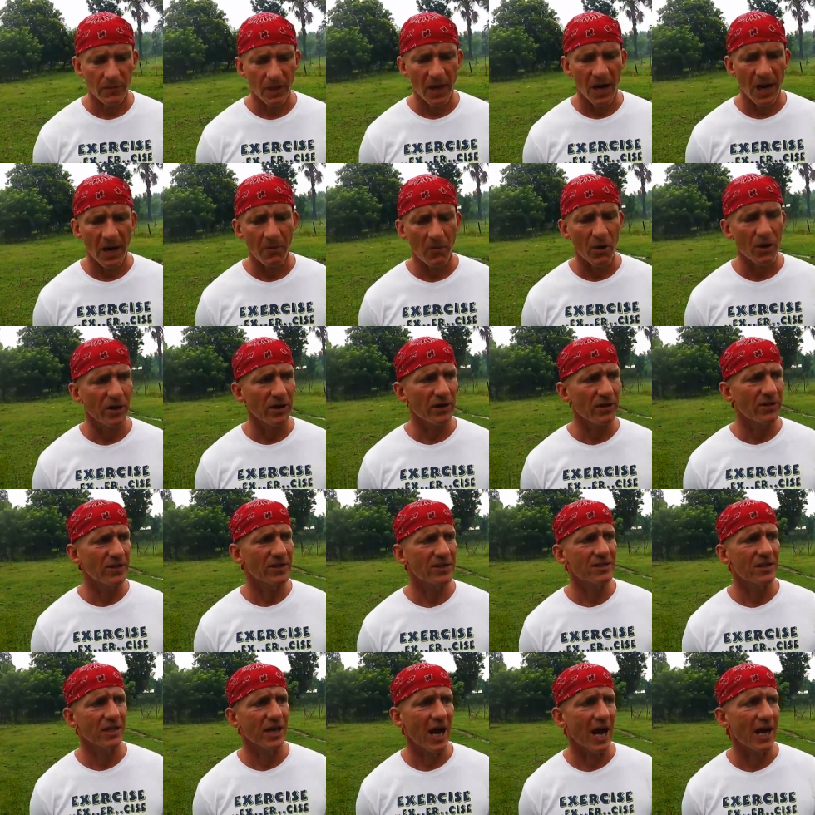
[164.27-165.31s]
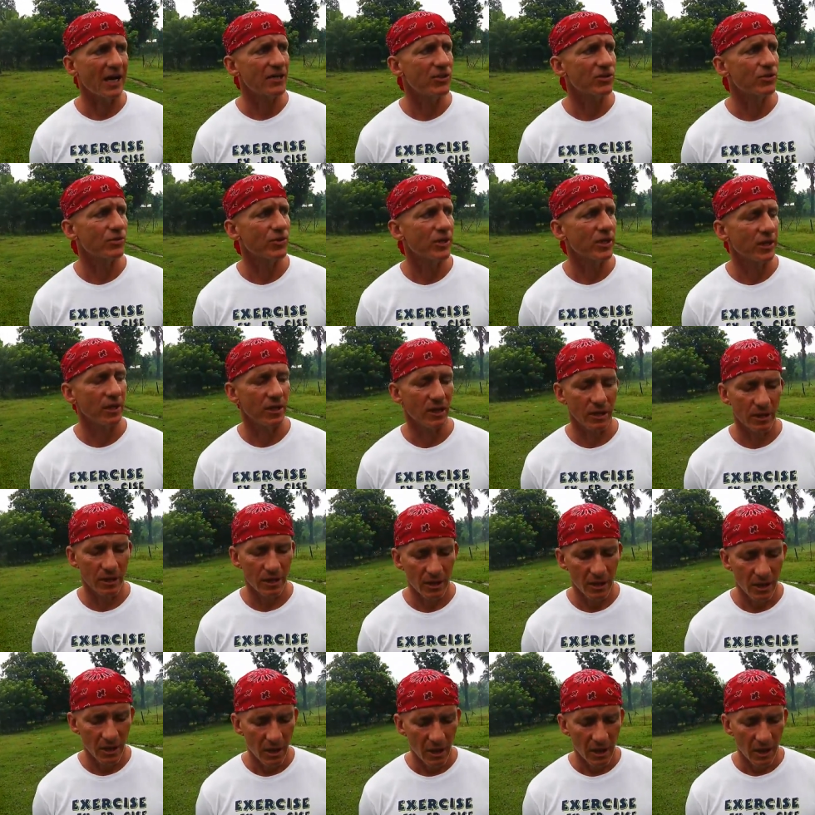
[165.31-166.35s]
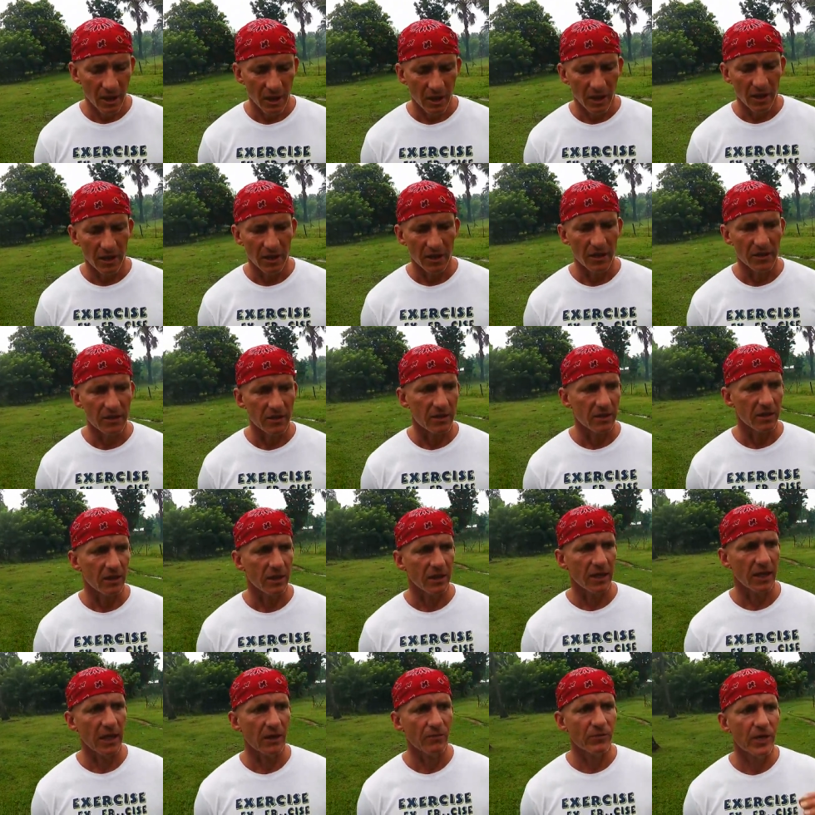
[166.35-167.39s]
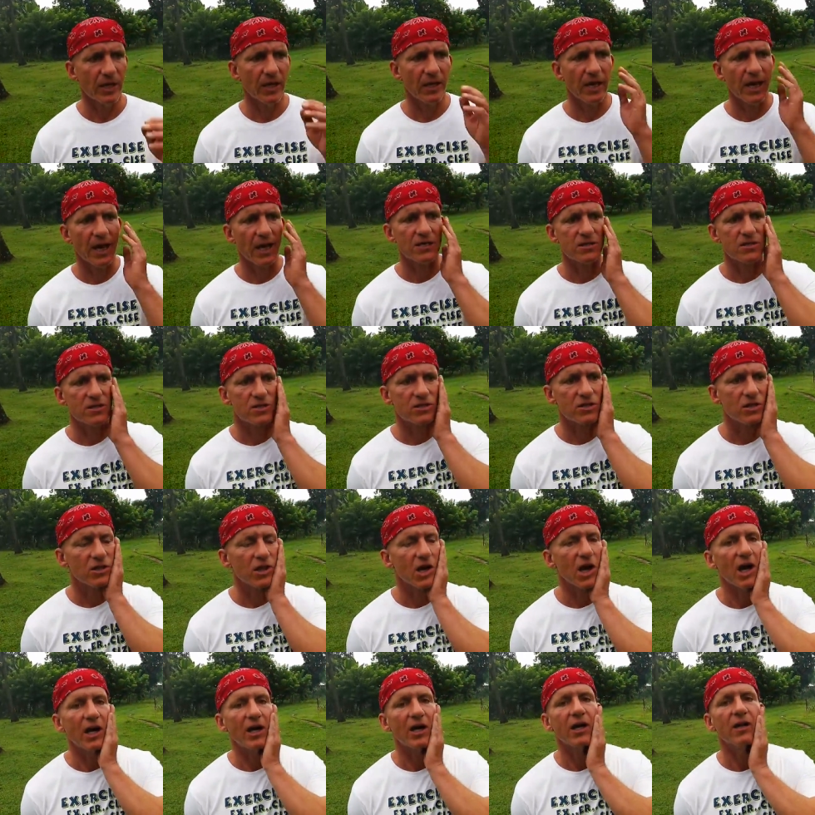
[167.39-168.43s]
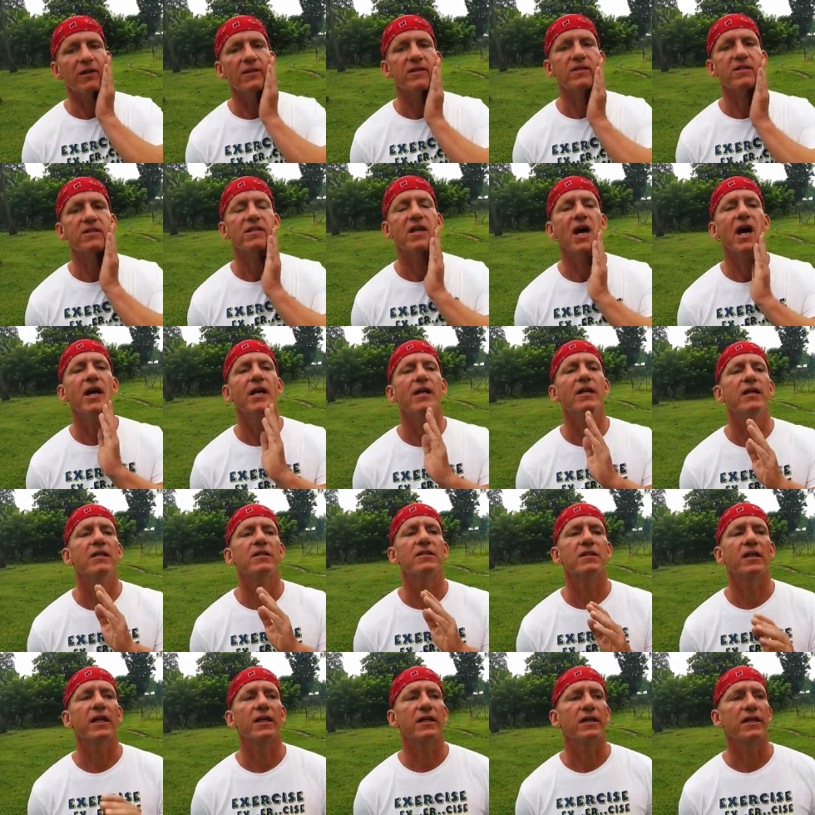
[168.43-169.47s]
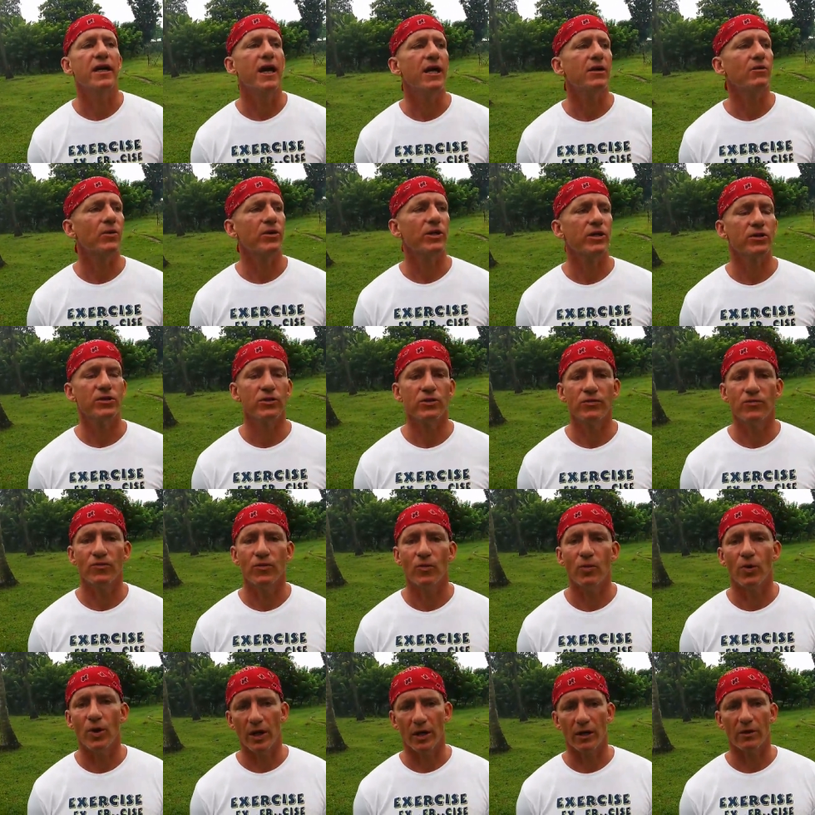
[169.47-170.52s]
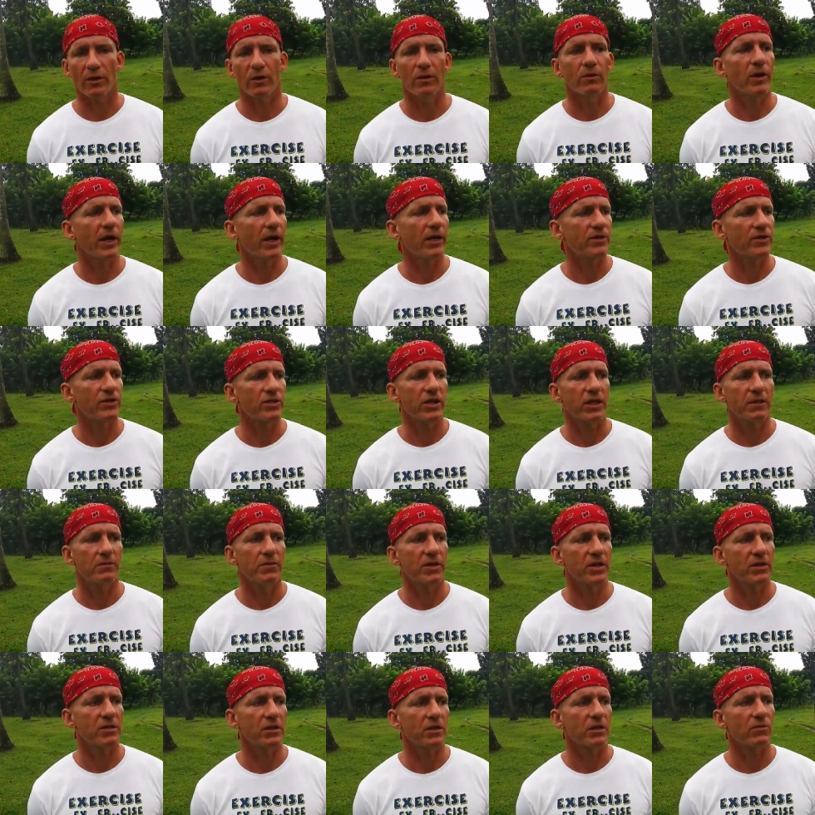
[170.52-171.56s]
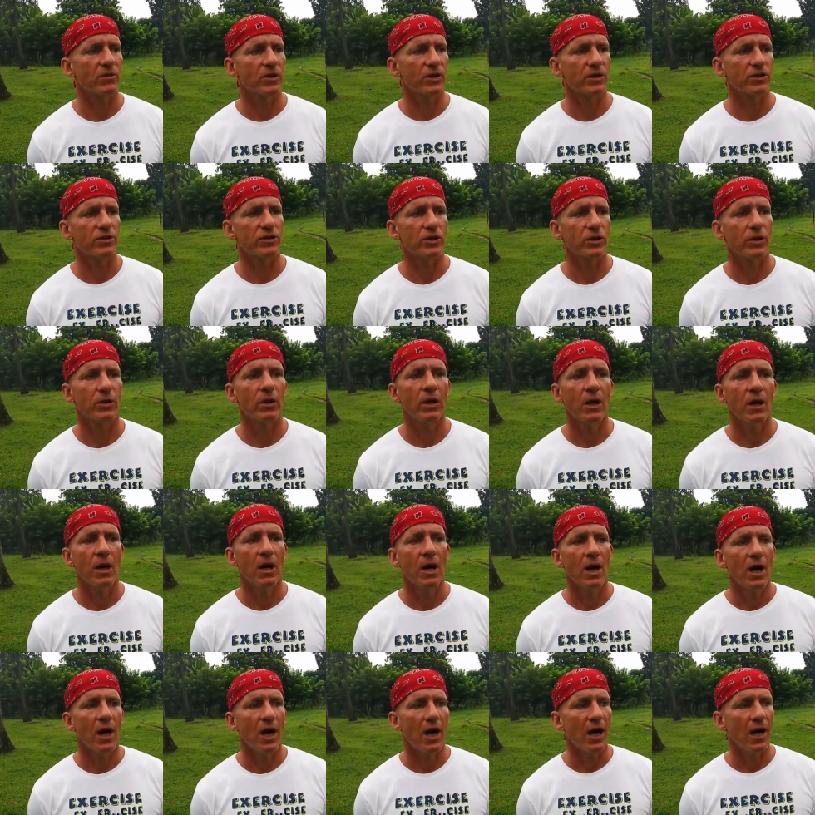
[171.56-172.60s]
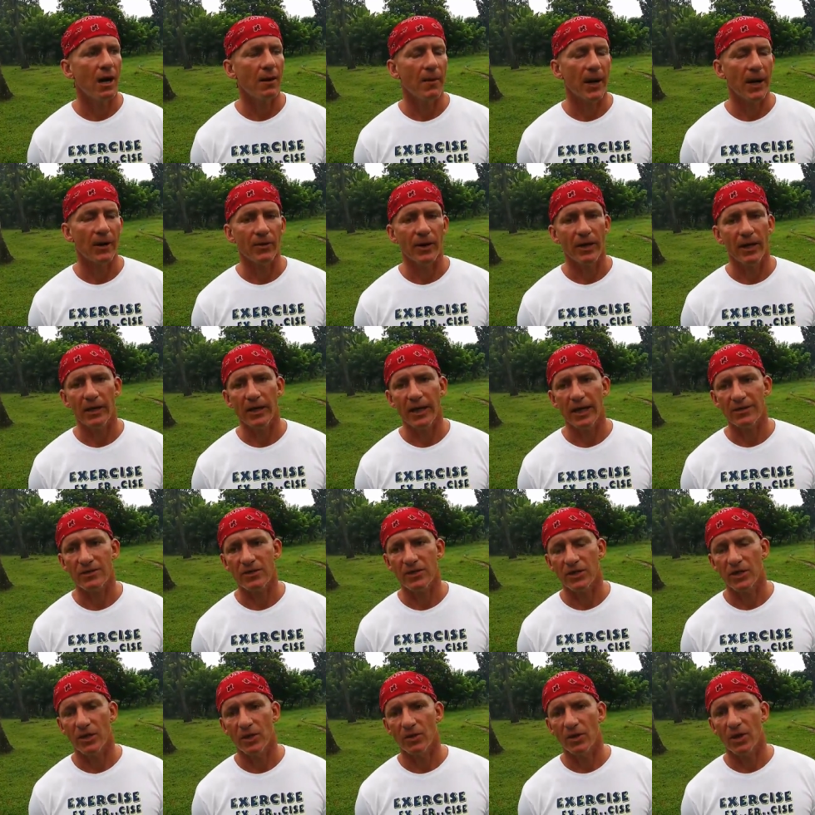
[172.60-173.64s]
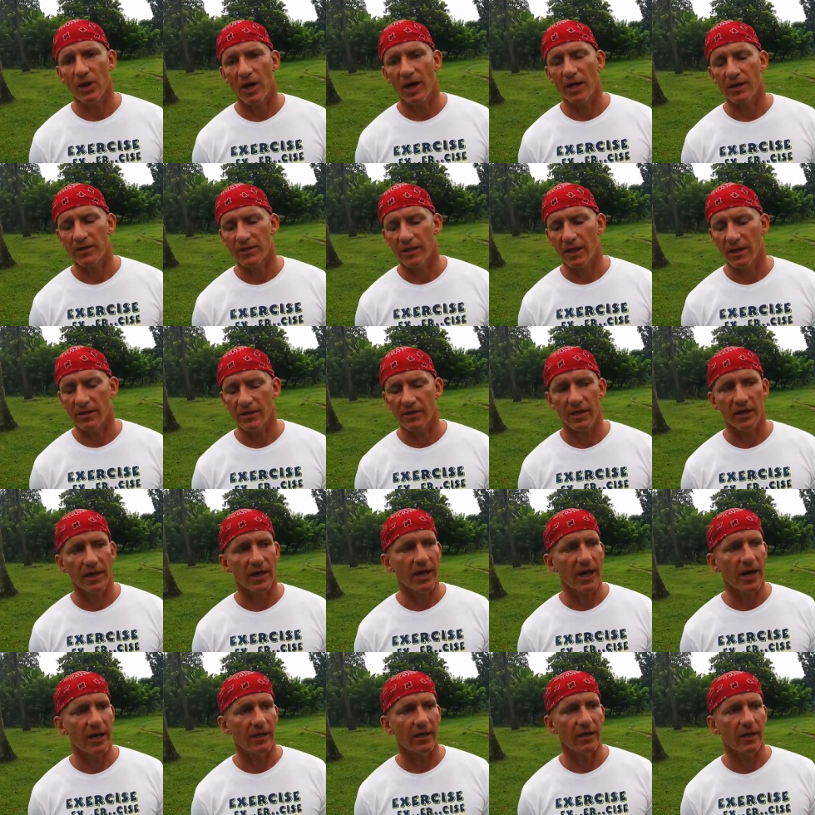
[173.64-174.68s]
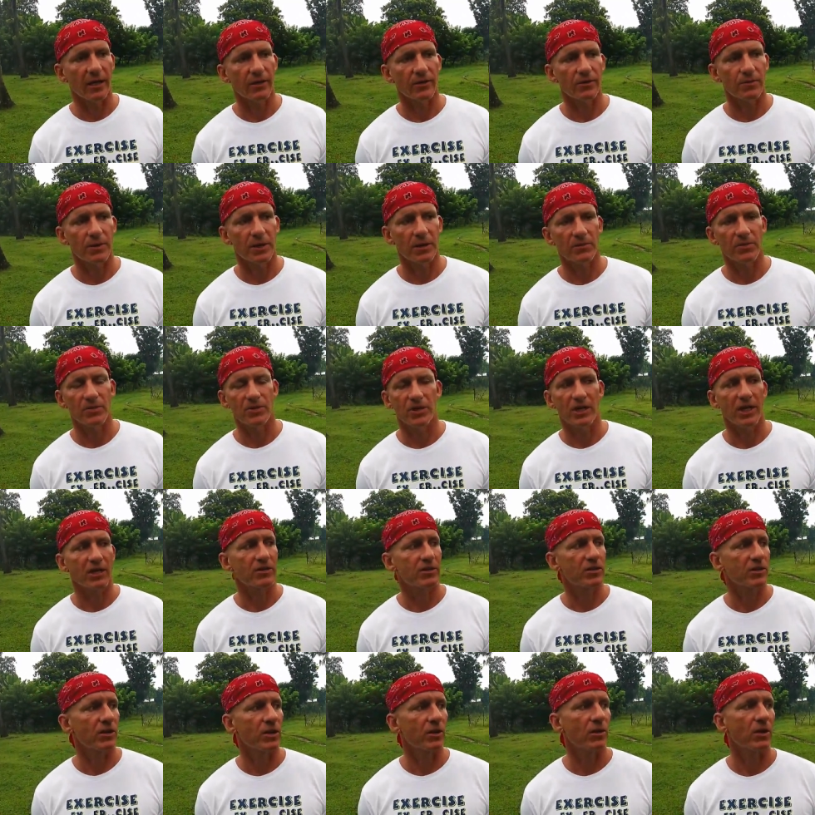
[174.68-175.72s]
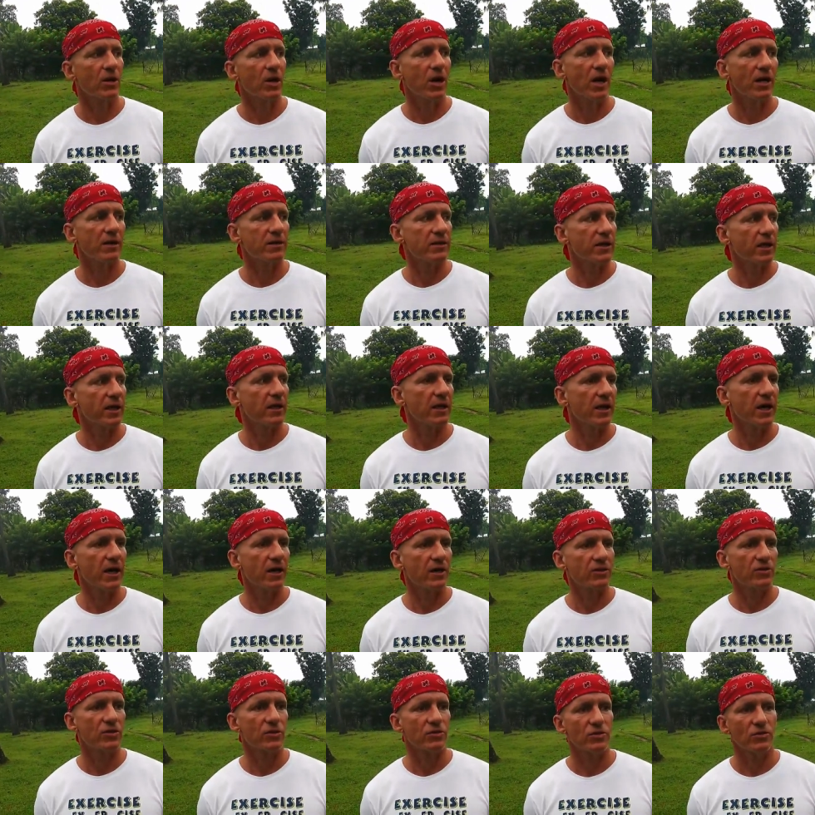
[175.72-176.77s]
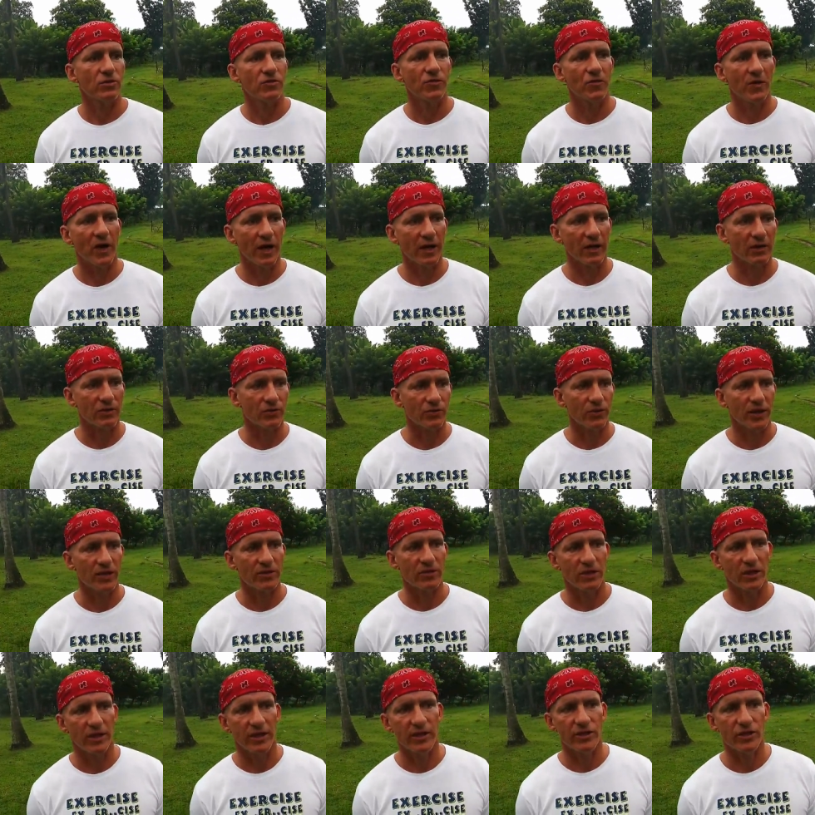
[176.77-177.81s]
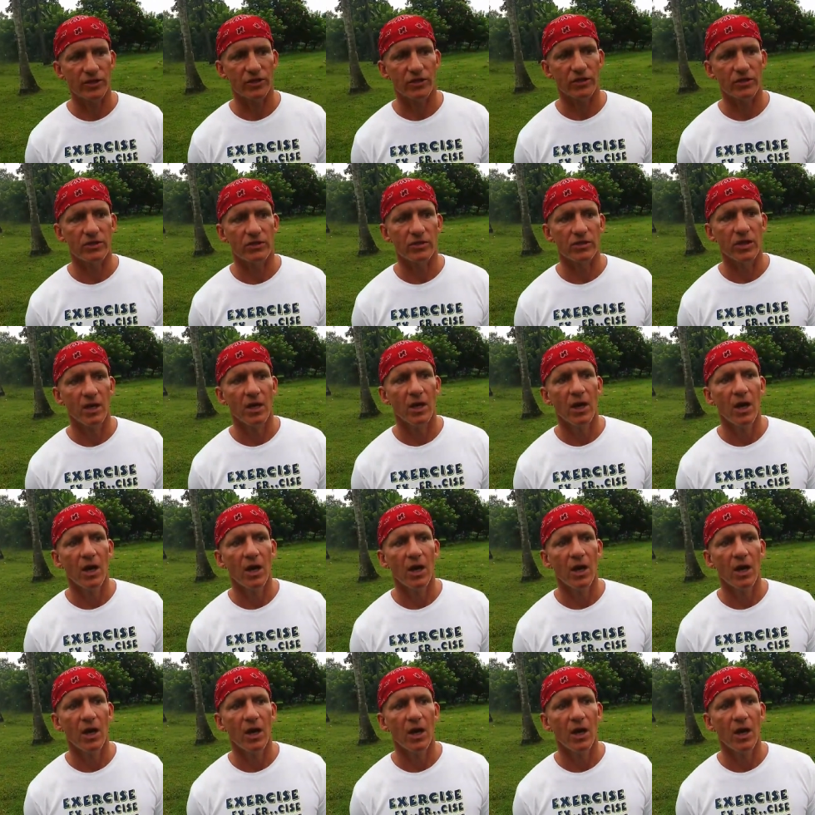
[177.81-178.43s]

Um, one of the things that I do here is, and again, we get asked this a lot on the site. It's like, Ned, what do you do for work? How do you stay busy? What do you do? Um, I write SEO content and I edit other people's SEO content, and I also do final translations